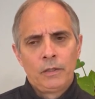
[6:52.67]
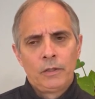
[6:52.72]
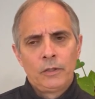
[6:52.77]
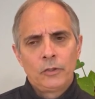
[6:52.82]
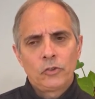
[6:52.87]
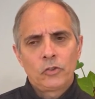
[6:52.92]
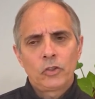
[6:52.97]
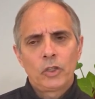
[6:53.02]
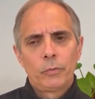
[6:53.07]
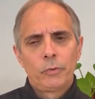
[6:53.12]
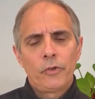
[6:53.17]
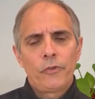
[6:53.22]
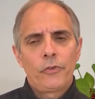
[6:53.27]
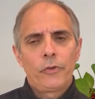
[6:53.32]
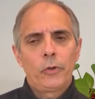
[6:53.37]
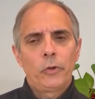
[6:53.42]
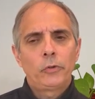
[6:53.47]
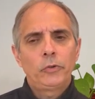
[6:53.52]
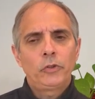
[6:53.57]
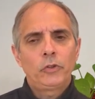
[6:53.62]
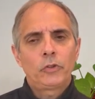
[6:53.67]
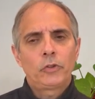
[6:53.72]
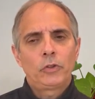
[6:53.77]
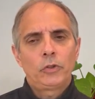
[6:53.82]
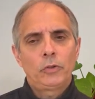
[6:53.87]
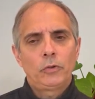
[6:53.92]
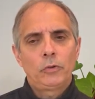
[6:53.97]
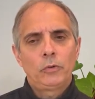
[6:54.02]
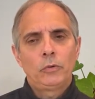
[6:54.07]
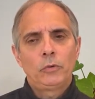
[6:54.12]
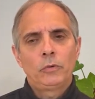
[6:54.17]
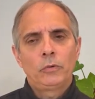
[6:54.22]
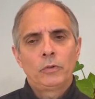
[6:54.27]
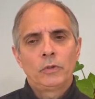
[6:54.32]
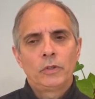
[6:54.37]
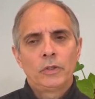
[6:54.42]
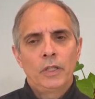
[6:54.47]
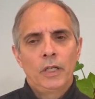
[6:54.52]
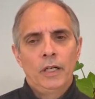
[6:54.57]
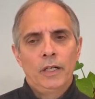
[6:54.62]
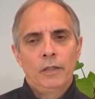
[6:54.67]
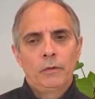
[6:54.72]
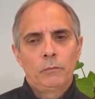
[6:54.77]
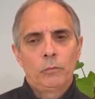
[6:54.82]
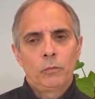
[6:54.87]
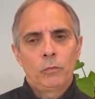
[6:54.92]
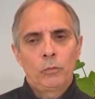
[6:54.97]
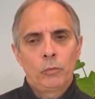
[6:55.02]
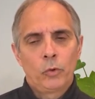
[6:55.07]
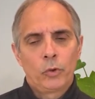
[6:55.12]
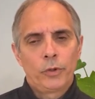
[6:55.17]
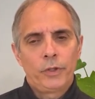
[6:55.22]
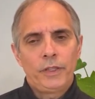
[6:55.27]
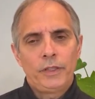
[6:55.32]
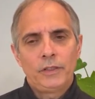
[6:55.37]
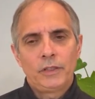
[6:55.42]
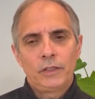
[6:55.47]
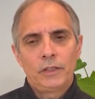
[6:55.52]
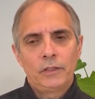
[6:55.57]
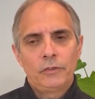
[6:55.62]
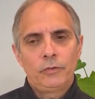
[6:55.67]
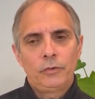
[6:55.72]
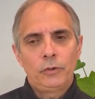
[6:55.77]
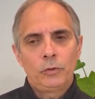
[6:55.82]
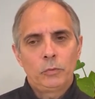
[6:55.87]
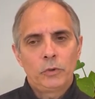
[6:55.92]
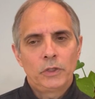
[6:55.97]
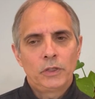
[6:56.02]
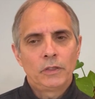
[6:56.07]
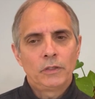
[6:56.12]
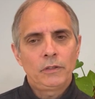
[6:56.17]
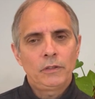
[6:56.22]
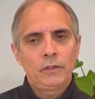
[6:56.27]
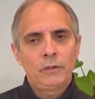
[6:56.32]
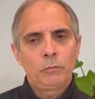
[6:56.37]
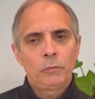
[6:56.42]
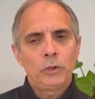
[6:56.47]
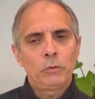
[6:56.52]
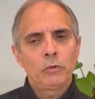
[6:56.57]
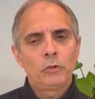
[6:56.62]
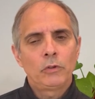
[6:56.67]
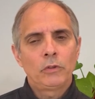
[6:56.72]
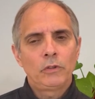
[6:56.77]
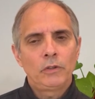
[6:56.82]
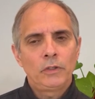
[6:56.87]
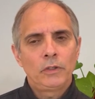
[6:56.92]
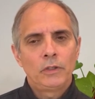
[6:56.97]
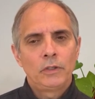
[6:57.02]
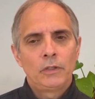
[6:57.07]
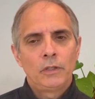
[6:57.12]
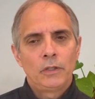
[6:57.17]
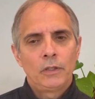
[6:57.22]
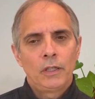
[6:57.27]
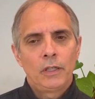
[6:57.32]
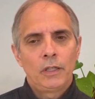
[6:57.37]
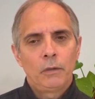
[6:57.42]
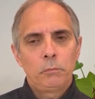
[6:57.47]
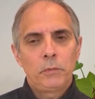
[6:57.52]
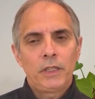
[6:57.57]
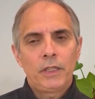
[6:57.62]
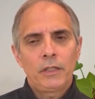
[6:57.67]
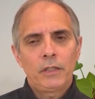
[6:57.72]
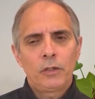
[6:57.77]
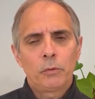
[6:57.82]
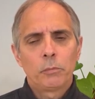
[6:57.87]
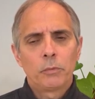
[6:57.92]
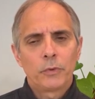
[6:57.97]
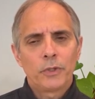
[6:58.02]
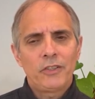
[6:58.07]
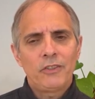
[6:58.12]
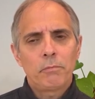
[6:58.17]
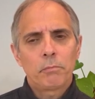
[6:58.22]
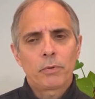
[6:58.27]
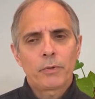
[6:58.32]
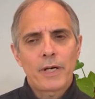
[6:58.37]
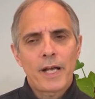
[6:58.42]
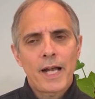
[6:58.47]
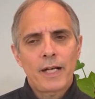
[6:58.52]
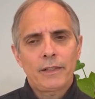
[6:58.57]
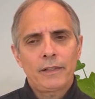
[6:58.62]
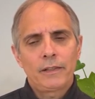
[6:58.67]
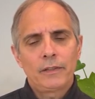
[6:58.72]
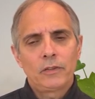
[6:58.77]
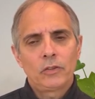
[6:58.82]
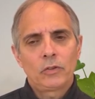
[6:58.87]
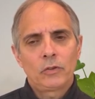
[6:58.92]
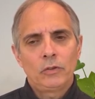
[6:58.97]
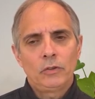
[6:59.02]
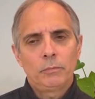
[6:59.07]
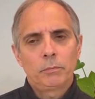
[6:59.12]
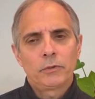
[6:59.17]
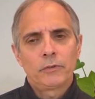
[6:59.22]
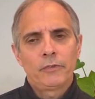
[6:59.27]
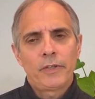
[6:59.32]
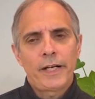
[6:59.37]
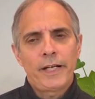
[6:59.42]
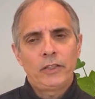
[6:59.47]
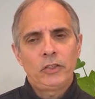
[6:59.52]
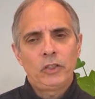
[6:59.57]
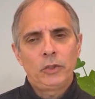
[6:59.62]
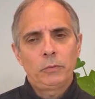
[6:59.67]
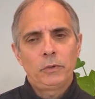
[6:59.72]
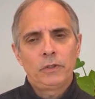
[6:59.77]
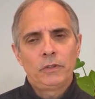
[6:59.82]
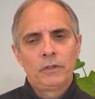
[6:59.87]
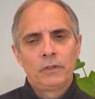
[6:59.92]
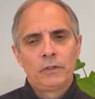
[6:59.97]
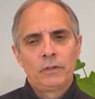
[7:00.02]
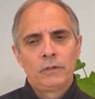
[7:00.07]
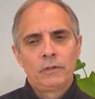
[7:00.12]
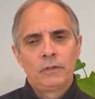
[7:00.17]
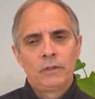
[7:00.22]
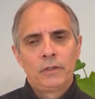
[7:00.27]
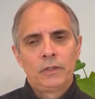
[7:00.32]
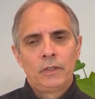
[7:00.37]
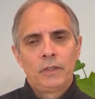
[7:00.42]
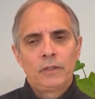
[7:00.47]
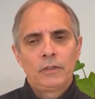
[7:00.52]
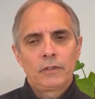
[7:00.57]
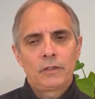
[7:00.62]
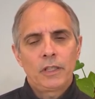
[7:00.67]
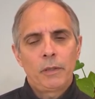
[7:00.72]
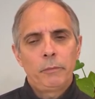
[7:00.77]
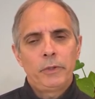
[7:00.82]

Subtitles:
So with those two warnings, if you will, we will begin a brief practice to provide you with some